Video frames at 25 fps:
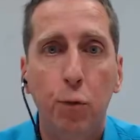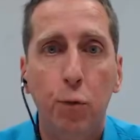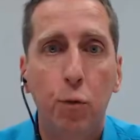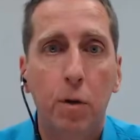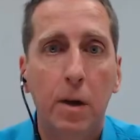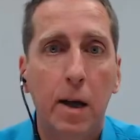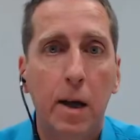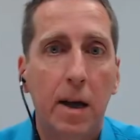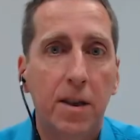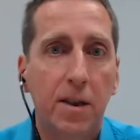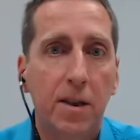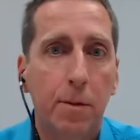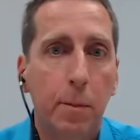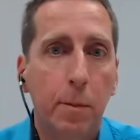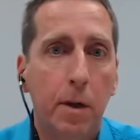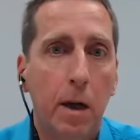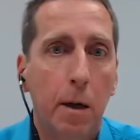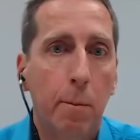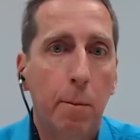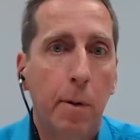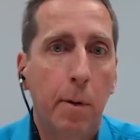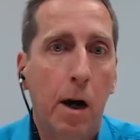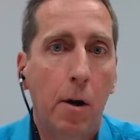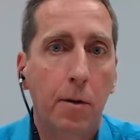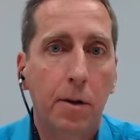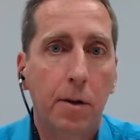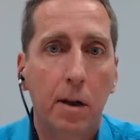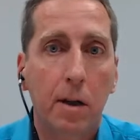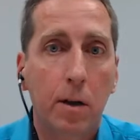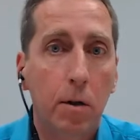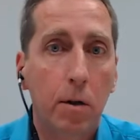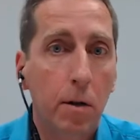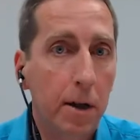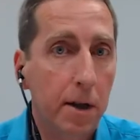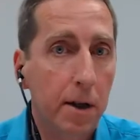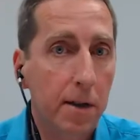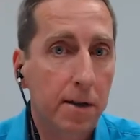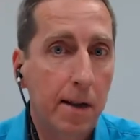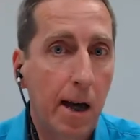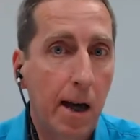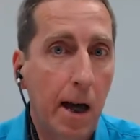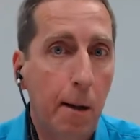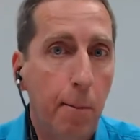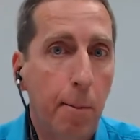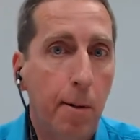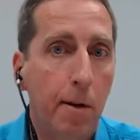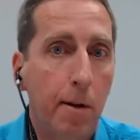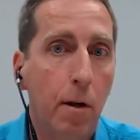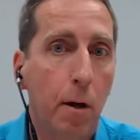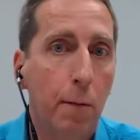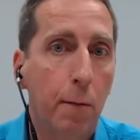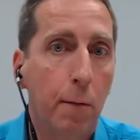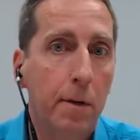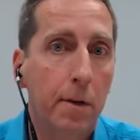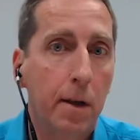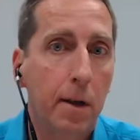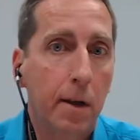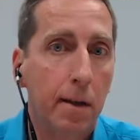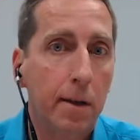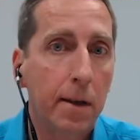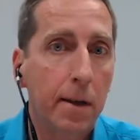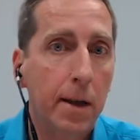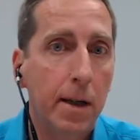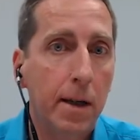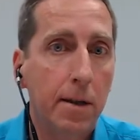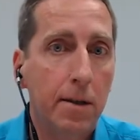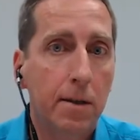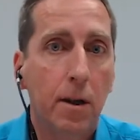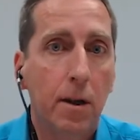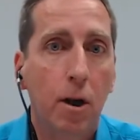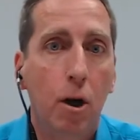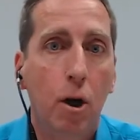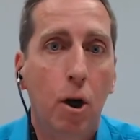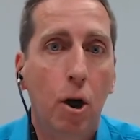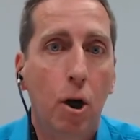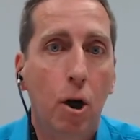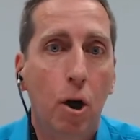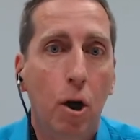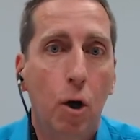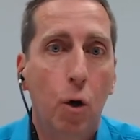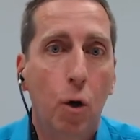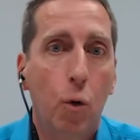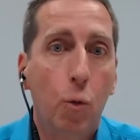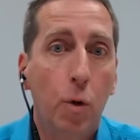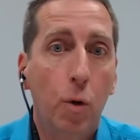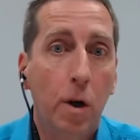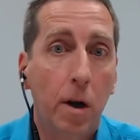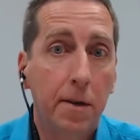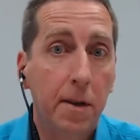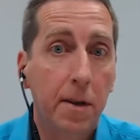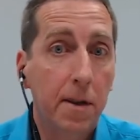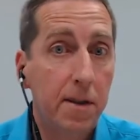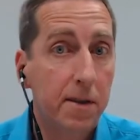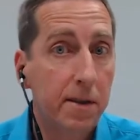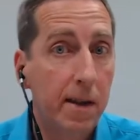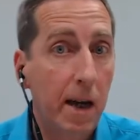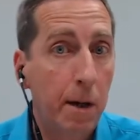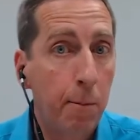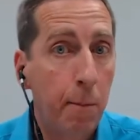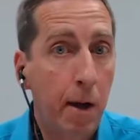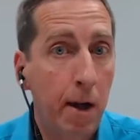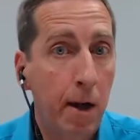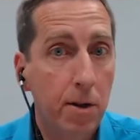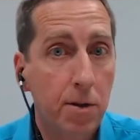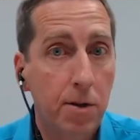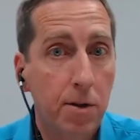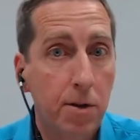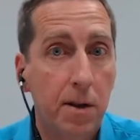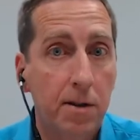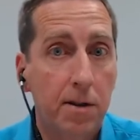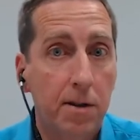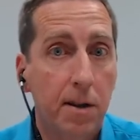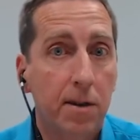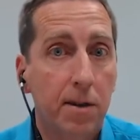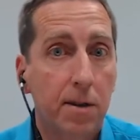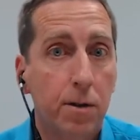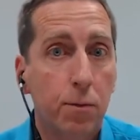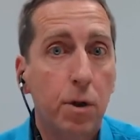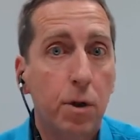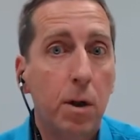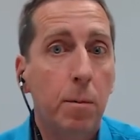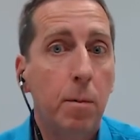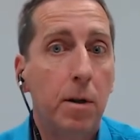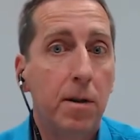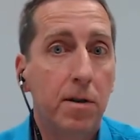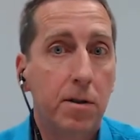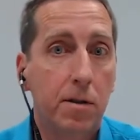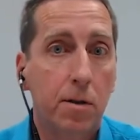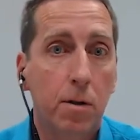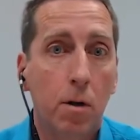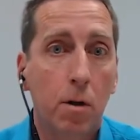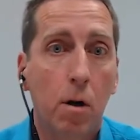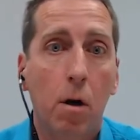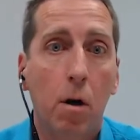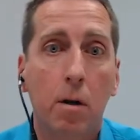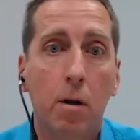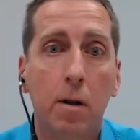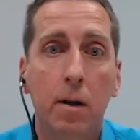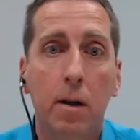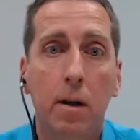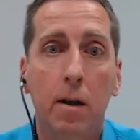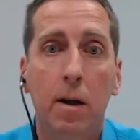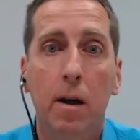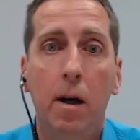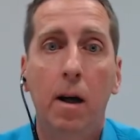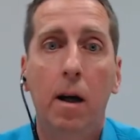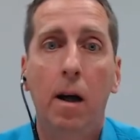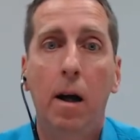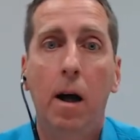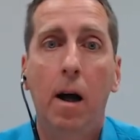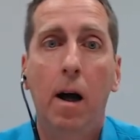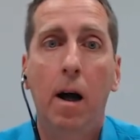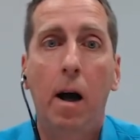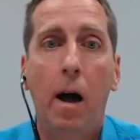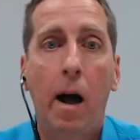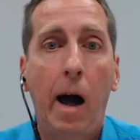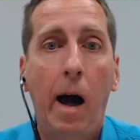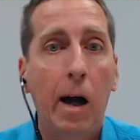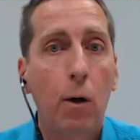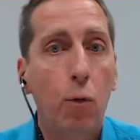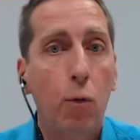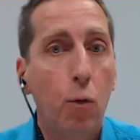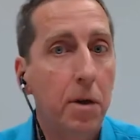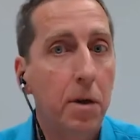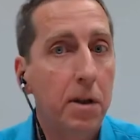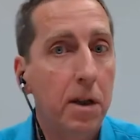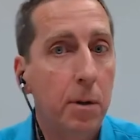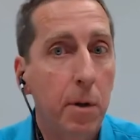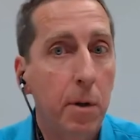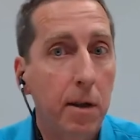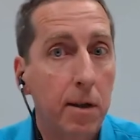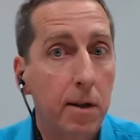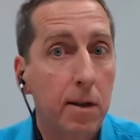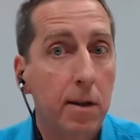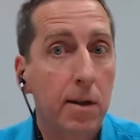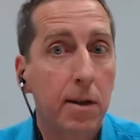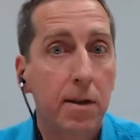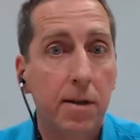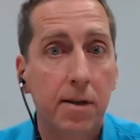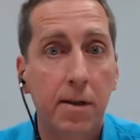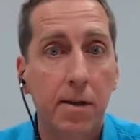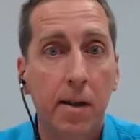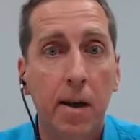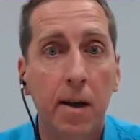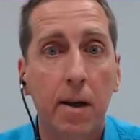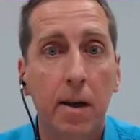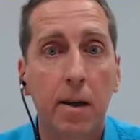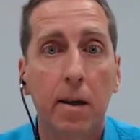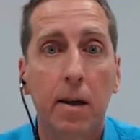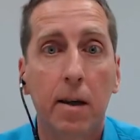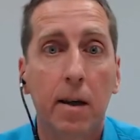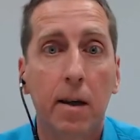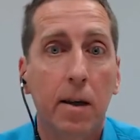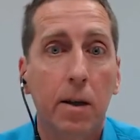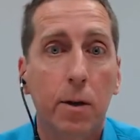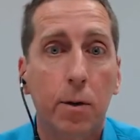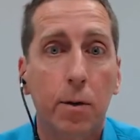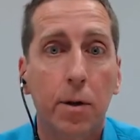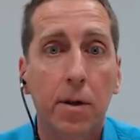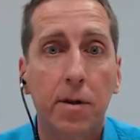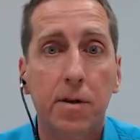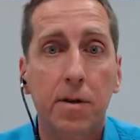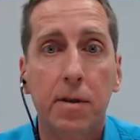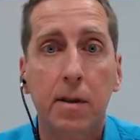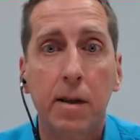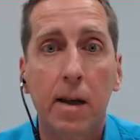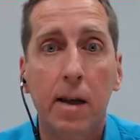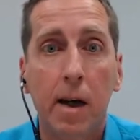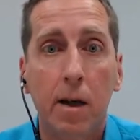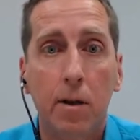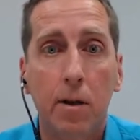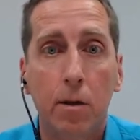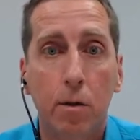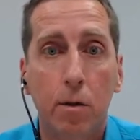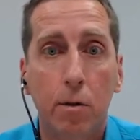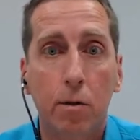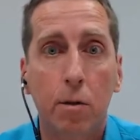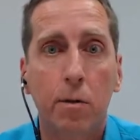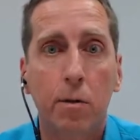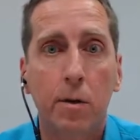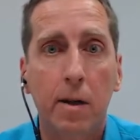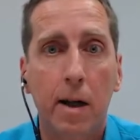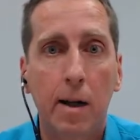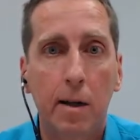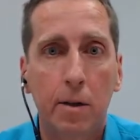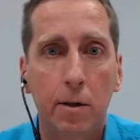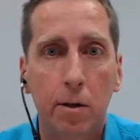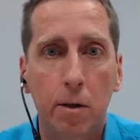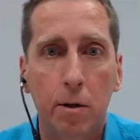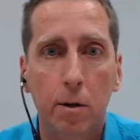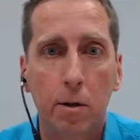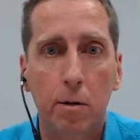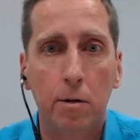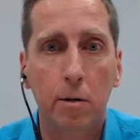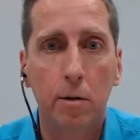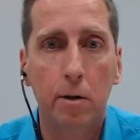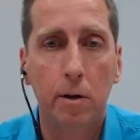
you would ask me about a good example of an athlete where this dimension is extremely strong, I would immediately say Cristiano Ronaldo,